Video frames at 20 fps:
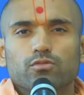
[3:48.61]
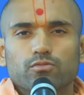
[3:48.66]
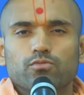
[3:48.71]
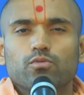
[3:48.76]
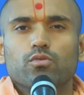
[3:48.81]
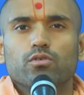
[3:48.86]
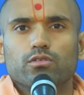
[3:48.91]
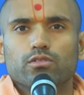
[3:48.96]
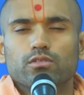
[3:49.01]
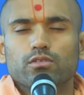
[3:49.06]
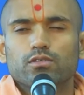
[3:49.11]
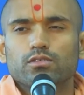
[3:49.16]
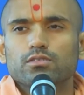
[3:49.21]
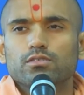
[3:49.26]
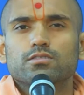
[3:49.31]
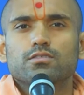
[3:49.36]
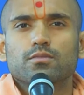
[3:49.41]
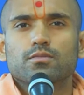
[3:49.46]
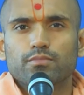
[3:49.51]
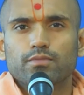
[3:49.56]
Something.
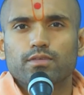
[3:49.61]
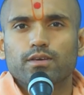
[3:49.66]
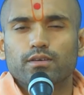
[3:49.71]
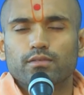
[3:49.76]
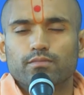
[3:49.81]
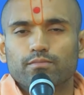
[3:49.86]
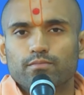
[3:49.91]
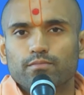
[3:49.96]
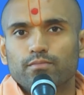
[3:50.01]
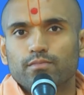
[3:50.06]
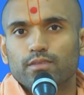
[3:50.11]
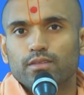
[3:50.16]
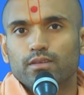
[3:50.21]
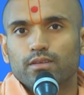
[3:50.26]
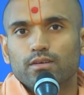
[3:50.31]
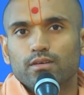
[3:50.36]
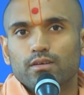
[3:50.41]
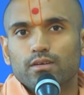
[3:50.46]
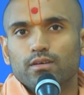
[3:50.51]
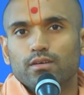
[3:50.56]

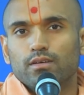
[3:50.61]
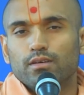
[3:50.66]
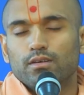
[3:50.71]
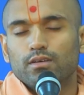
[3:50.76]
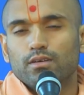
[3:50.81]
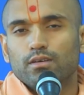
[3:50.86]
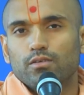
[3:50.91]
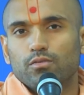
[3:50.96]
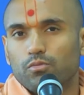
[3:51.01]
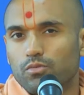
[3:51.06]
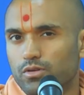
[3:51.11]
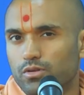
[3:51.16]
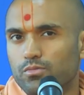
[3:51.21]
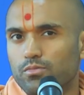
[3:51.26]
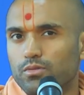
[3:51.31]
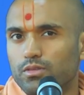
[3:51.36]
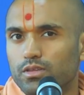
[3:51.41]
Would you believe him?